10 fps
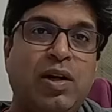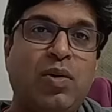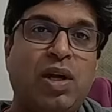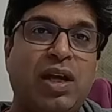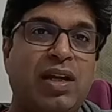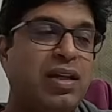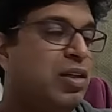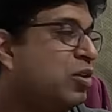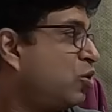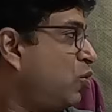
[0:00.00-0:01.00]

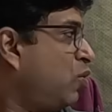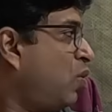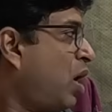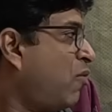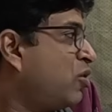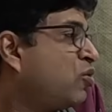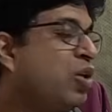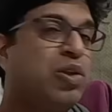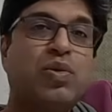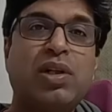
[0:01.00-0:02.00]
Okay, so I was
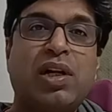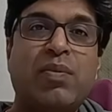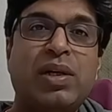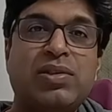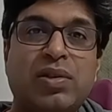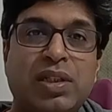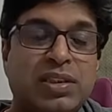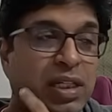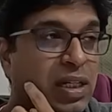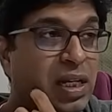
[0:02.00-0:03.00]
going through the comments on
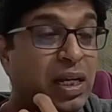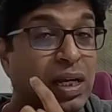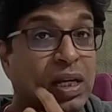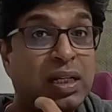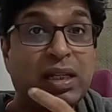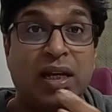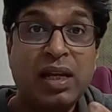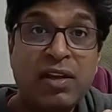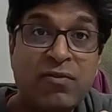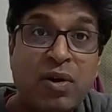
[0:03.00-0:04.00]
the channel and
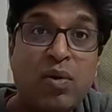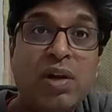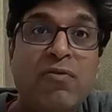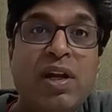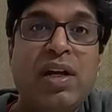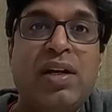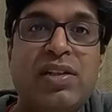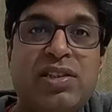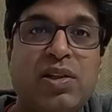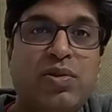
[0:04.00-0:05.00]
there I found a very
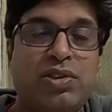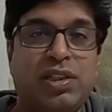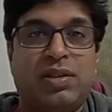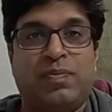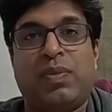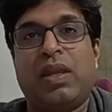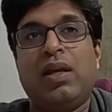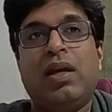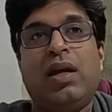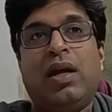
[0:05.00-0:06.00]
interesting question
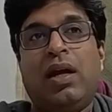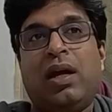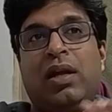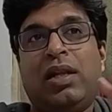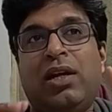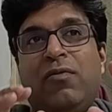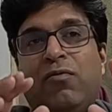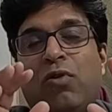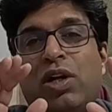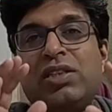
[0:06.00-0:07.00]

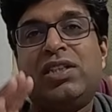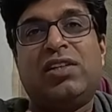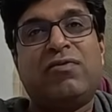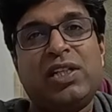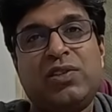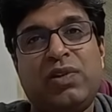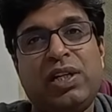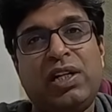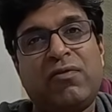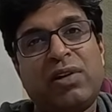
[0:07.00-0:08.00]
that what is the difference
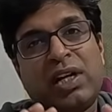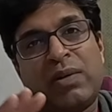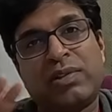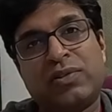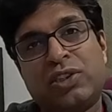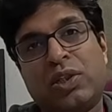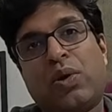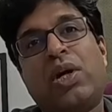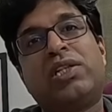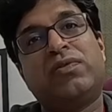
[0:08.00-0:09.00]
between different types of
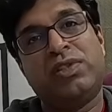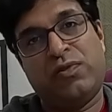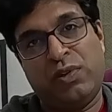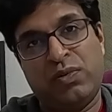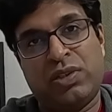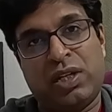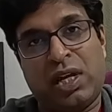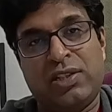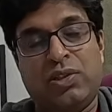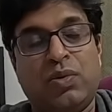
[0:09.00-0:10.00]
steroids which we use
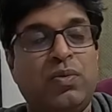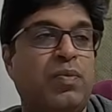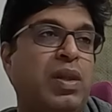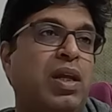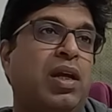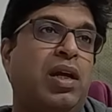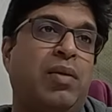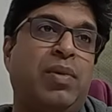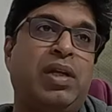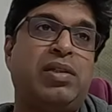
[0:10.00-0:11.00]
in ICU?
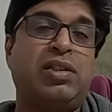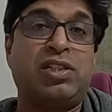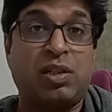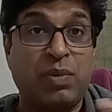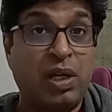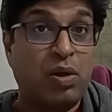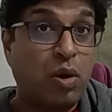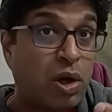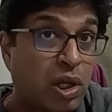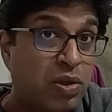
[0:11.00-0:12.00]
I mean
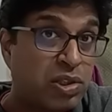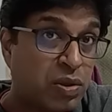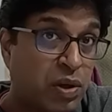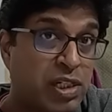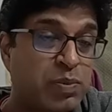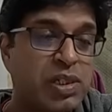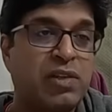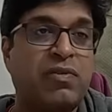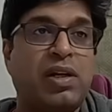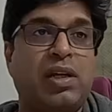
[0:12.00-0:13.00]
systemic corticosteroids,
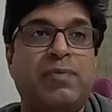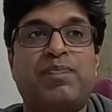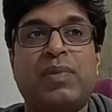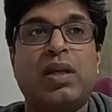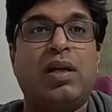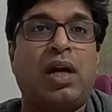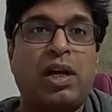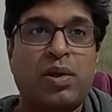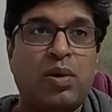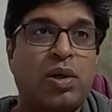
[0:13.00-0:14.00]
specifically
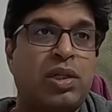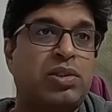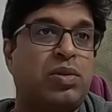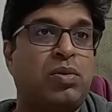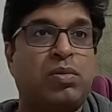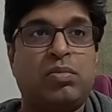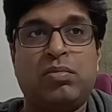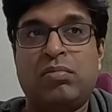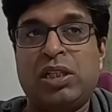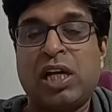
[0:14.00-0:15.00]

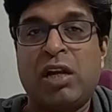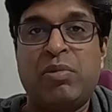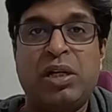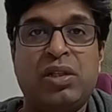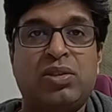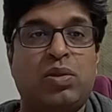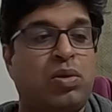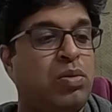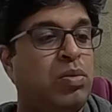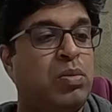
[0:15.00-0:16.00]
hydrocortisone,
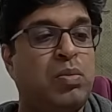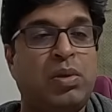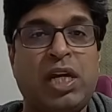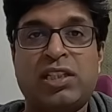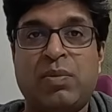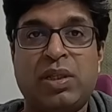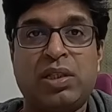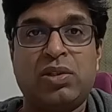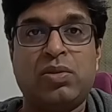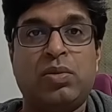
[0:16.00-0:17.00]
methylprednisolone,
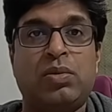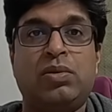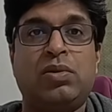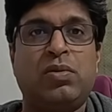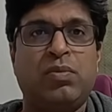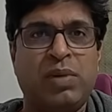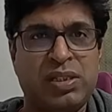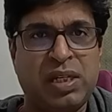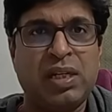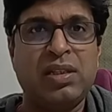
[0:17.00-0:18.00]
dexamethasone. So
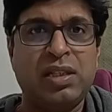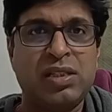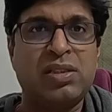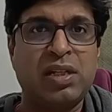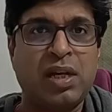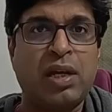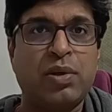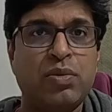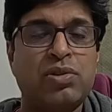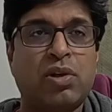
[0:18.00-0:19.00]
basically these three
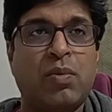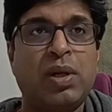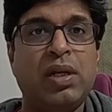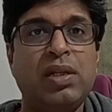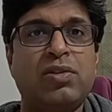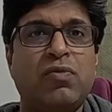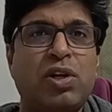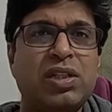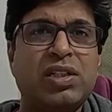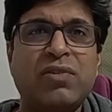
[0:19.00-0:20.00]
are used commonly. So
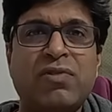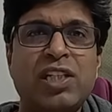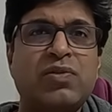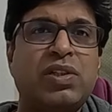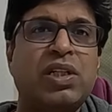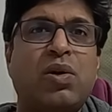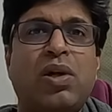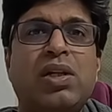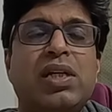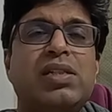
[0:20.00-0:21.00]
what is the difference between
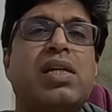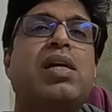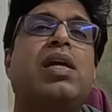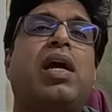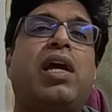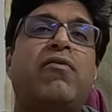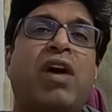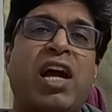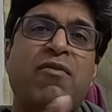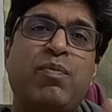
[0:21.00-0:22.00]
all these
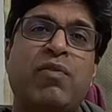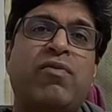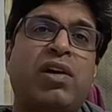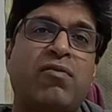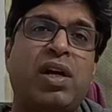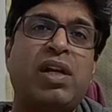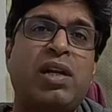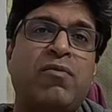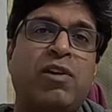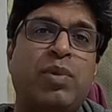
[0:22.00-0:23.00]
and why we prefer
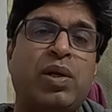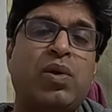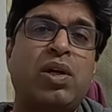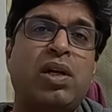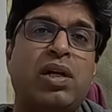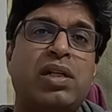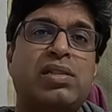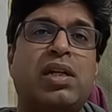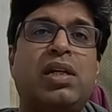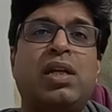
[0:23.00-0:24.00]
one in one particular
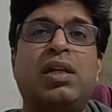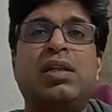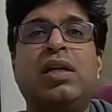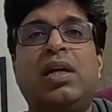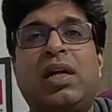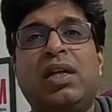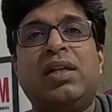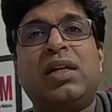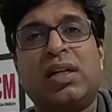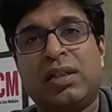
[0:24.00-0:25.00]
condition and the
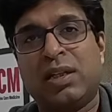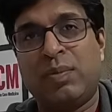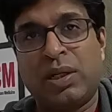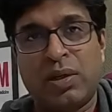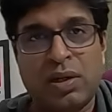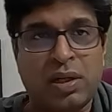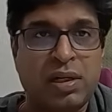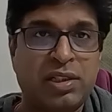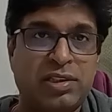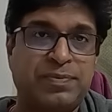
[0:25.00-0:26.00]
another in another particular
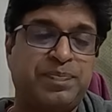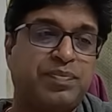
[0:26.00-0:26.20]
condition?